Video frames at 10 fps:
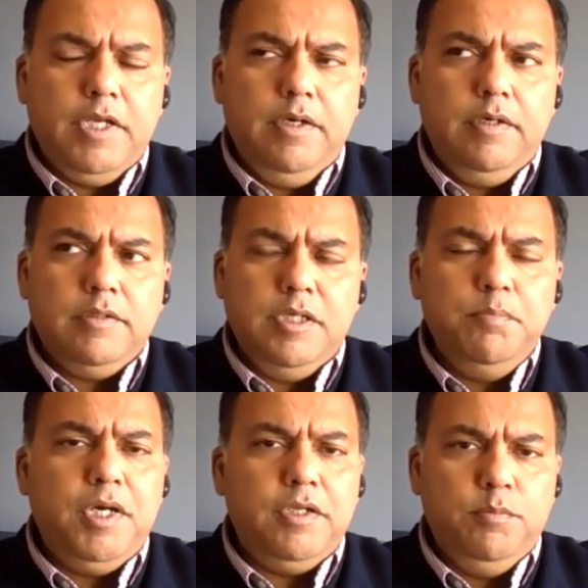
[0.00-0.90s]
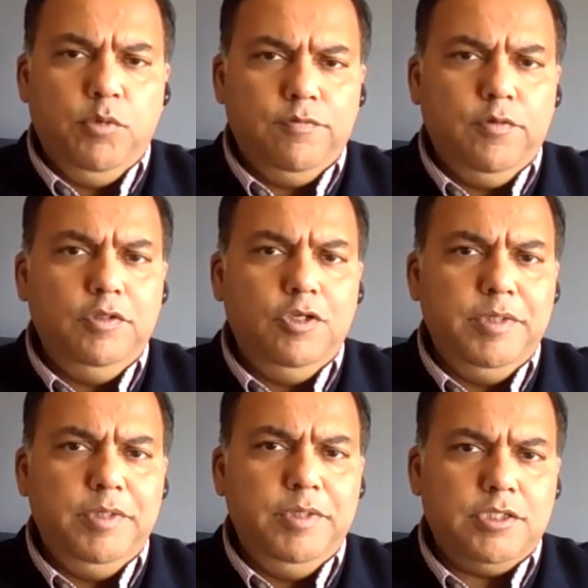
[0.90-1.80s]
uh, some part of the portfolio
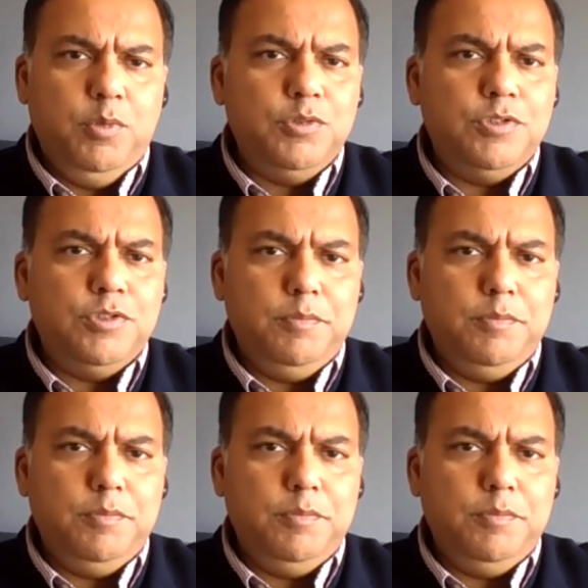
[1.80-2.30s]
being exposed to